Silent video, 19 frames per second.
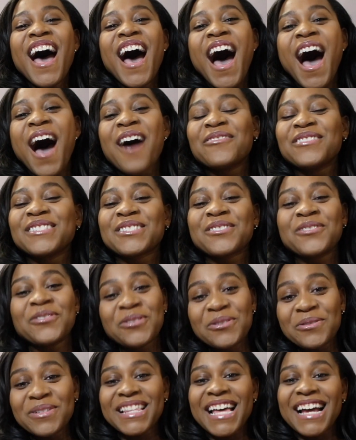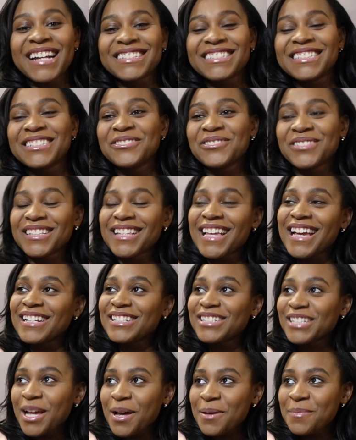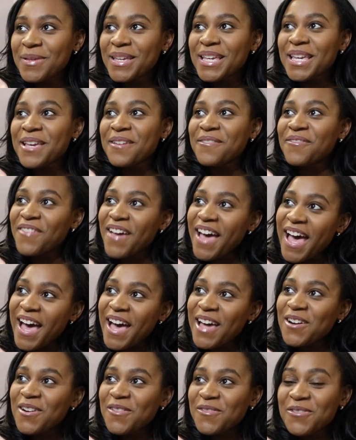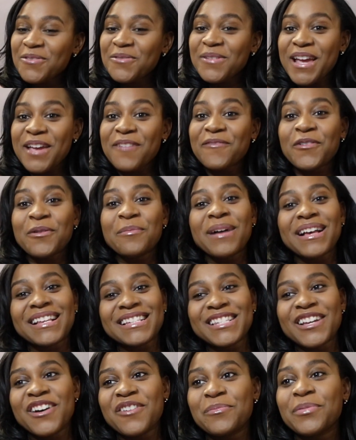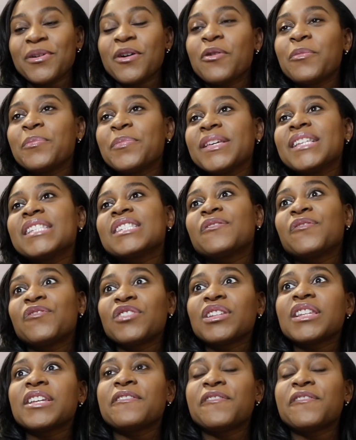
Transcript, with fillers: I was cool with actually using like chubby, fat, overweight for myself, but obese really